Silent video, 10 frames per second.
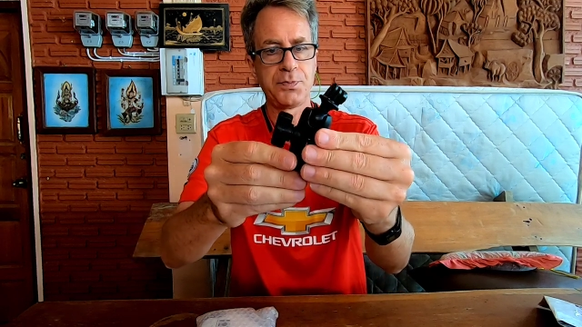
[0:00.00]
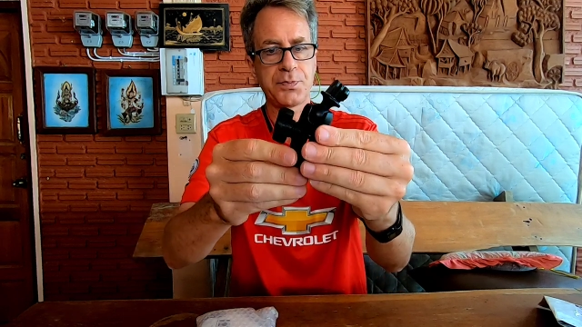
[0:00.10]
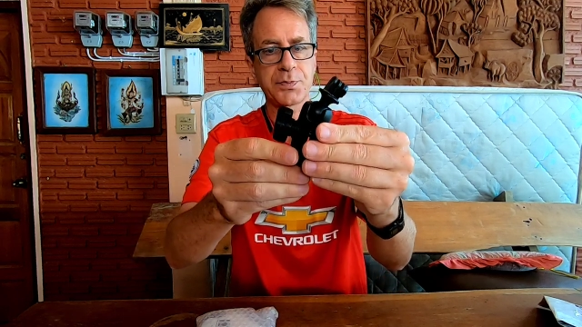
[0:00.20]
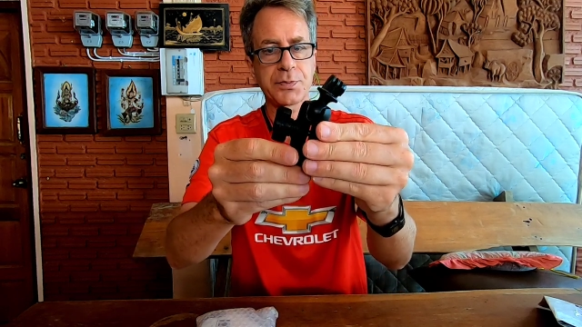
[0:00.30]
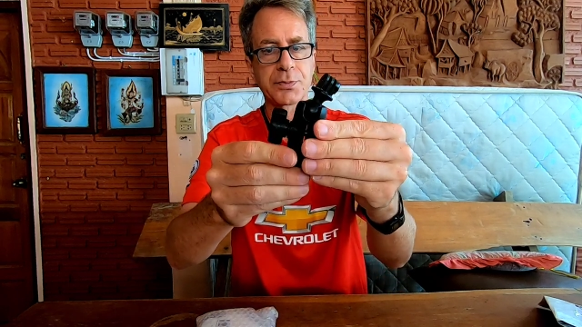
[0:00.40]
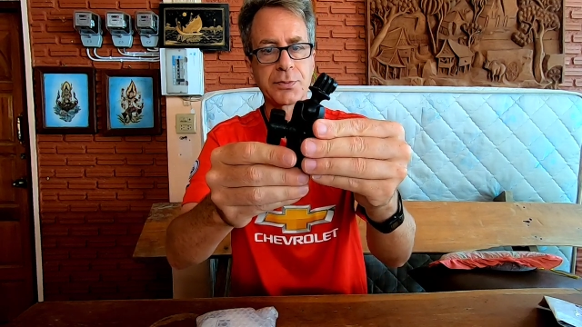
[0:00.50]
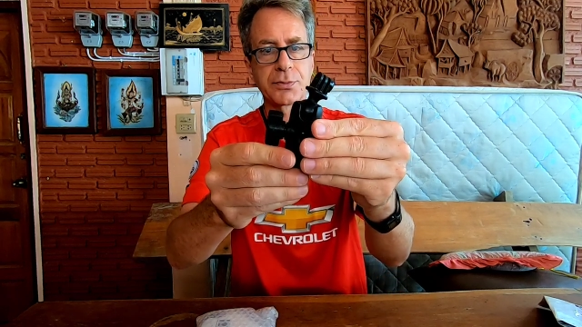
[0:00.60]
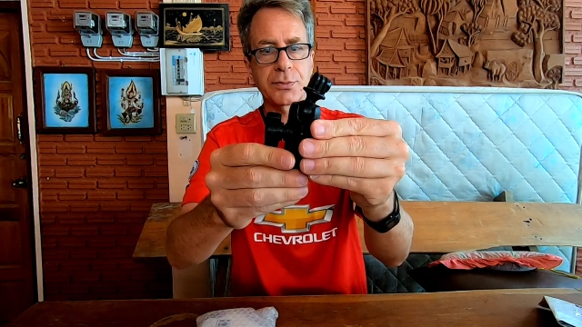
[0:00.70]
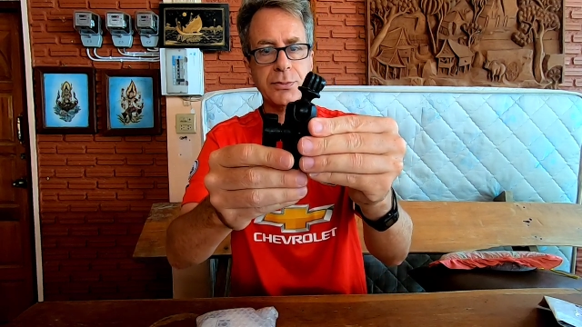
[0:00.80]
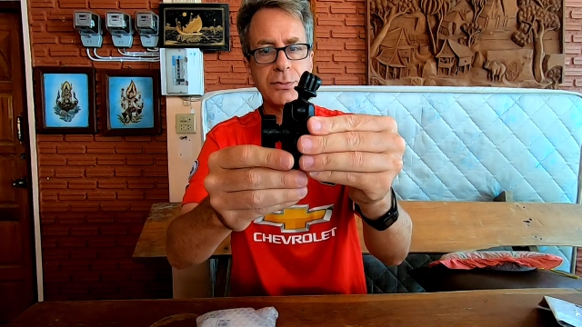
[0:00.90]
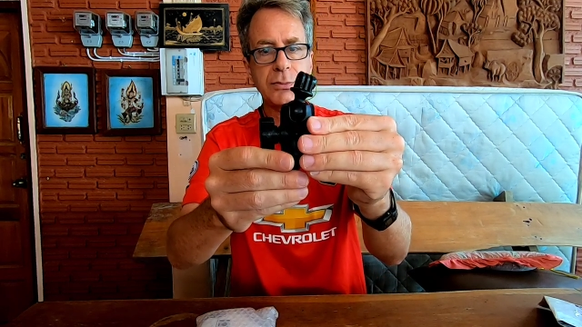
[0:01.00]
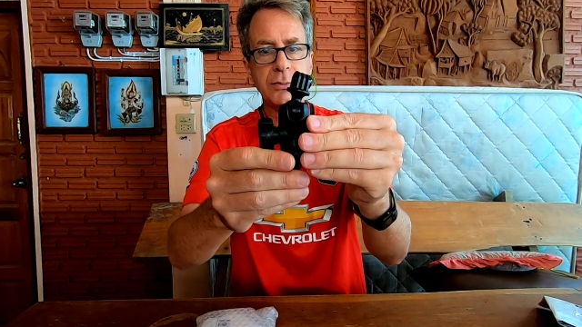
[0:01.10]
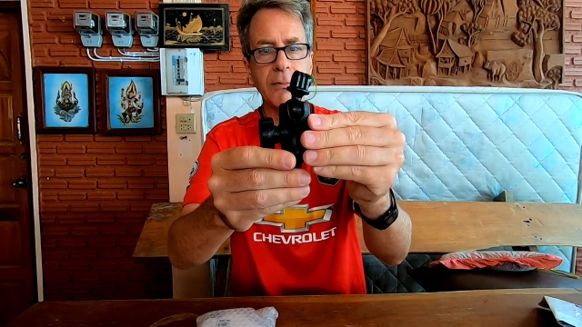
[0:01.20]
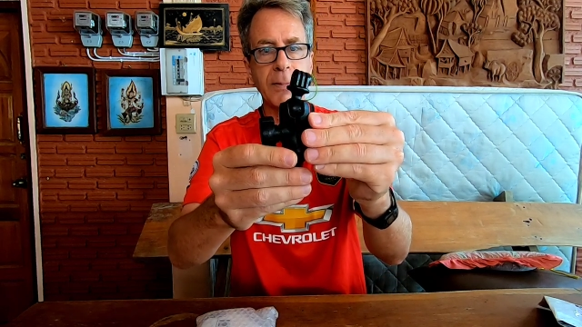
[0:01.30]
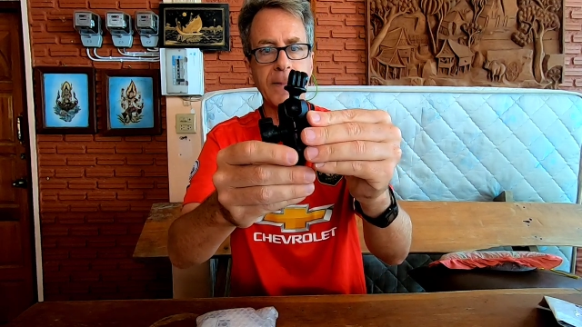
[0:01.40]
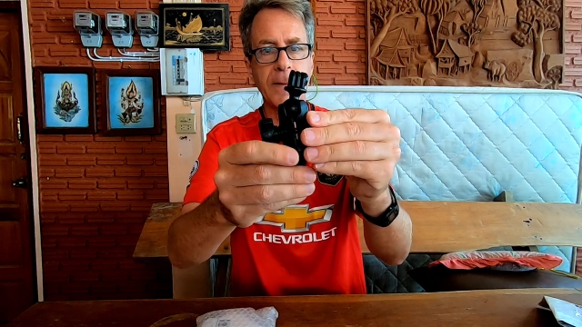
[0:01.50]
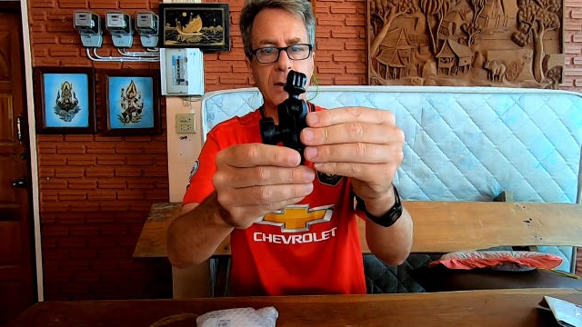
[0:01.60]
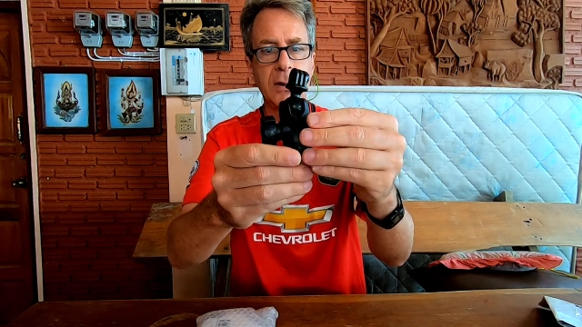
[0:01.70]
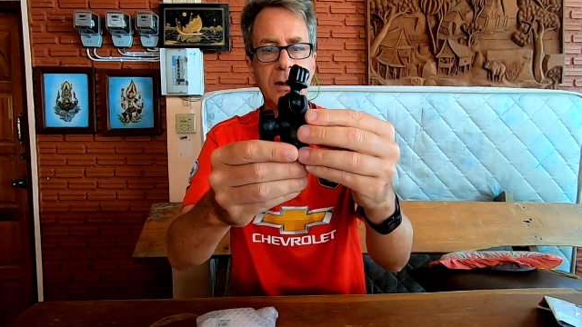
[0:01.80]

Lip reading: Nobody speaks.